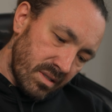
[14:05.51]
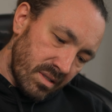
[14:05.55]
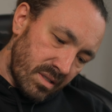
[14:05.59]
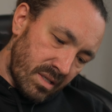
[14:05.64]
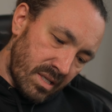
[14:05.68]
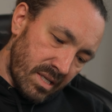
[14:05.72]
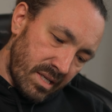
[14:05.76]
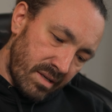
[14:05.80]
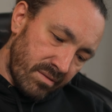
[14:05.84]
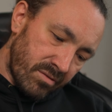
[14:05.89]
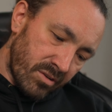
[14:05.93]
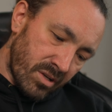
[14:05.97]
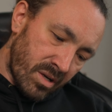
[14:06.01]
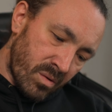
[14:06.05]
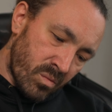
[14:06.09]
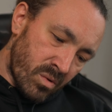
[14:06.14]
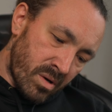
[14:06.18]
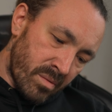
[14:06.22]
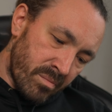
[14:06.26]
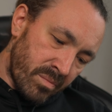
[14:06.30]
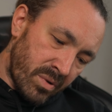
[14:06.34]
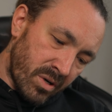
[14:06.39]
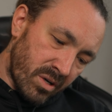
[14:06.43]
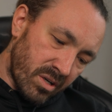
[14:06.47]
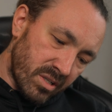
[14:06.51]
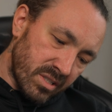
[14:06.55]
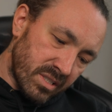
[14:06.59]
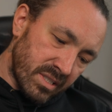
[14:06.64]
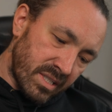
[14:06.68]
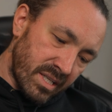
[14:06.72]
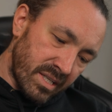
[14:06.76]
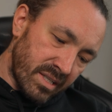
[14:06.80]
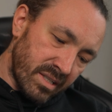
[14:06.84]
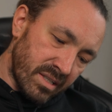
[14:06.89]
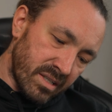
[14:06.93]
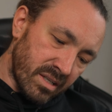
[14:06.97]
Leave like one part
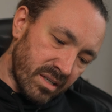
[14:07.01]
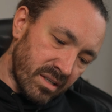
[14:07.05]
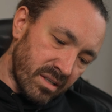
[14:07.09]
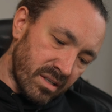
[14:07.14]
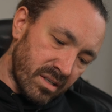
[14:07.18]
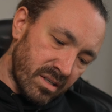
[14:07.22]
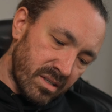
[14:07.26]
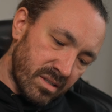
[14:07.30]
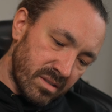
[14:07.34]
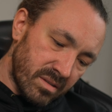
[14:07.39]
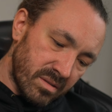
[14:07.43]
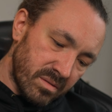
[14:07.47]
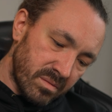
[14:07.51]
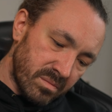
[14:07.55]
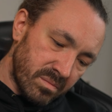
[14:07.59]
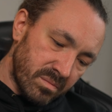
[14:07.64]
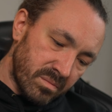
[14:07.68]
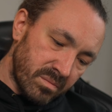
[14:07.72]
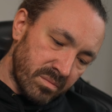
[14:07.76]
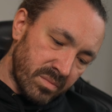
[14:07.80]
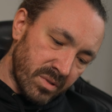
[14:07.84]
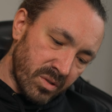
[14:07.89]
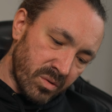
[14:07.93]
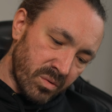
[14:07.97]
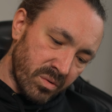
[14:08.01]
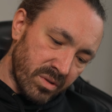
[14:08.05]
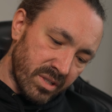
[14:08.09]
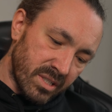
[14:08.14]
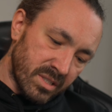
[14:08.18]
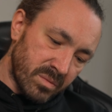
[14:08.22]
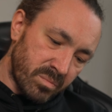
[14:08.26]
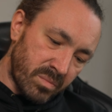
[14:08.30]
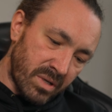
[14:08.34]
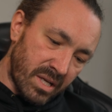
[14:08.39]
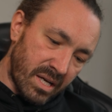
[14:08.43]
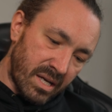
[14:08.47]
skin colour, but all
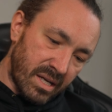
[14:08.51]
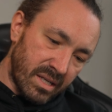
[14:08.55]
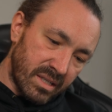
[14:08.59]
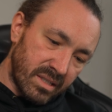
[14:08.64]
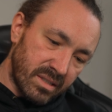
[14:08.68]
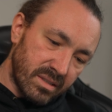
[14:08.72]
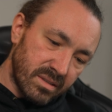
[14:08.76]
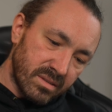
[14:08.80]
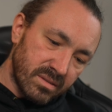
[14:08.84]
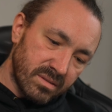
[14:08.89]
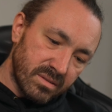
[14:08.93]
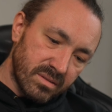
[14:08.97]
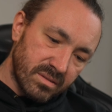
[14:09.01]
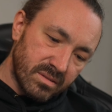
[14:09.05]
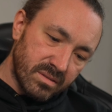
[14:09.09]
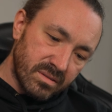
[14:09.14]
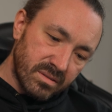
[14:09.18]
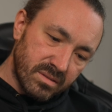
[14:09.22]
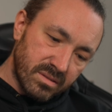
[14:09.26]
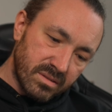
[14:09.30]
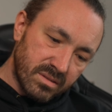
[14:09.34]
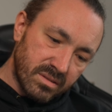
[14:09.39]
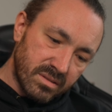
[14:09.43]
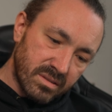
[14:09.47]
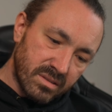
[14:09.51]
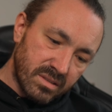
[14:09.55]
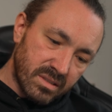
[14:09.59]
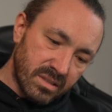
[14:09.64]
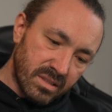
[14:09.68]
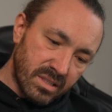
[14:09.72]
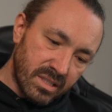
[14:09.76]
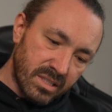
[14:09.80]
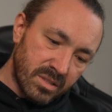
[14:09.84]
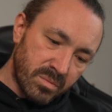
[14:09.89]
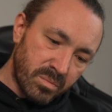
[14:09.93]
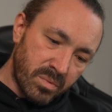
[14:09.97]
this black.
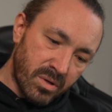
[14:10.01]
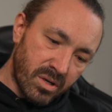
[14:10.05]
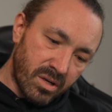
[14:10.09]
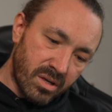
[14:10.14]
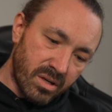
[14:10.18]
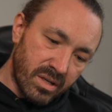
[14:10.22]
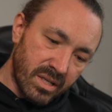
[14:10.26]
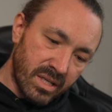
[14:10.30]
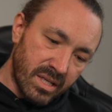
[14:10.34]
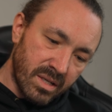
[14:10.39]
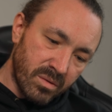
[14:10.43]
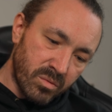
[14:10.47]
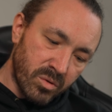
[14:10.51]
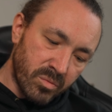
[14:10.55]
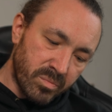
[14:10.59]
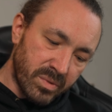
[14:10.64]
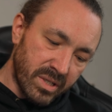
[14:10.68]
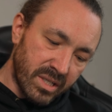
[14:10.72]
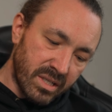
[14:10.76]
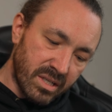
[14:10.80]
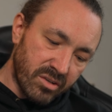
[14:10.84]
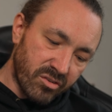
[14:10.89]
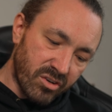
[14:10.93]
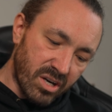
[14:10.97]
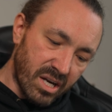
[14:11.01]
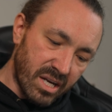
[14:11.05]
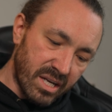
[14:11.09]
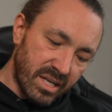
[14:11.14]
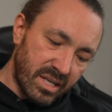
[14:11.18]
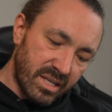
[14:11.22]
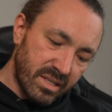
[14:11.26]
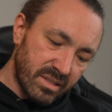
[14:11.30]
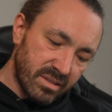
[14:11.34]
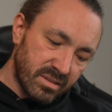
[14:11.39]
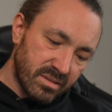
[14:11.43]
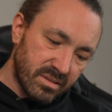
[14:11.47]
So this part here would be
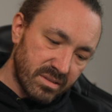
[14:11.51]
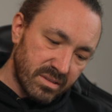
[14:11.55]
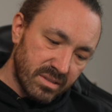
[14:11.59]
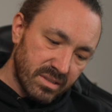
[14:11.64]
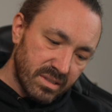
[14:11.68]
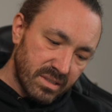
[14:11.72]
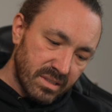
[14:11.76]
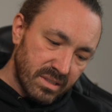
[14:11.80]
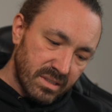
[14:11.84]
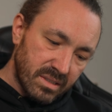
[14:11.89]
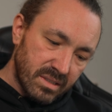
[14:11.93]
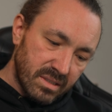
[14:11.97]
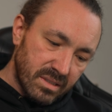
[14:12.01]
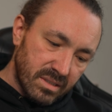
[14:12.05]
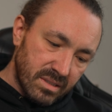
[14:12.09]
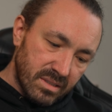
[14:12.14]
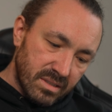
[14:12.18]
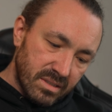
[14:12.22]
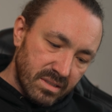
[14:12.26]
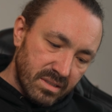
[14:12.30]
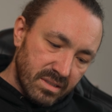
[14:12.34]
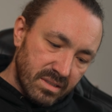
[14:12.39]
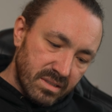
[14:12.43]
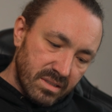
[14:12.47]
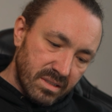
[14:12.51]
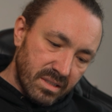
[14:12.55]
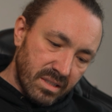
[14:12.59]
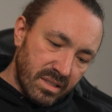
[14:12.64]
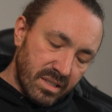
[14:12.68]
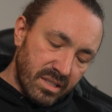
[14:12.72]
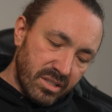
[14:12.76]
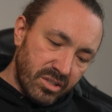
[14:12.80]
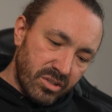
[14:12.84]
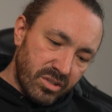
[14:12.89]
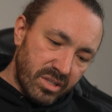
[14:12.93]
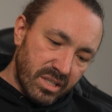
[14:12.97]
grey,
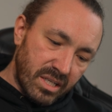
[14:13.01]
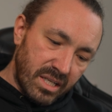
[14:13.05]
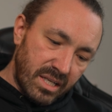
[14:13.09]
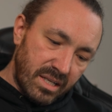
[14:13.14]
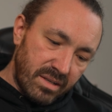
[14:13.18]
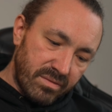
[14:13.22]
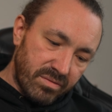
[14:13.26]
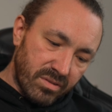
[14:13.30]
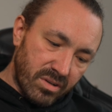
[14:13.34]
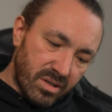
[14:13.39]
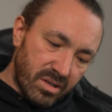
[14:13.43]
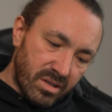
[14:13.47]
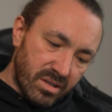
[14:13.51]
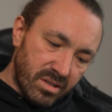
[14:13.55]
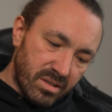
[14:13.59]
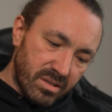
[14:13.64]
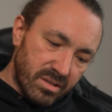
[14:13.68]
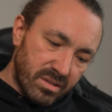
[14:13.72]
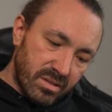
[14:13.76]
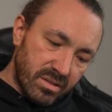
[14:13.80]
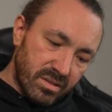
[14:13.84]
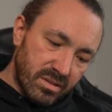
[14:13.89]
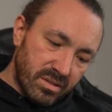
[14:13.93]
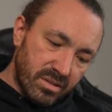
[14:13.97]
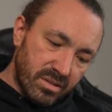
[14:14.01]
and then you could even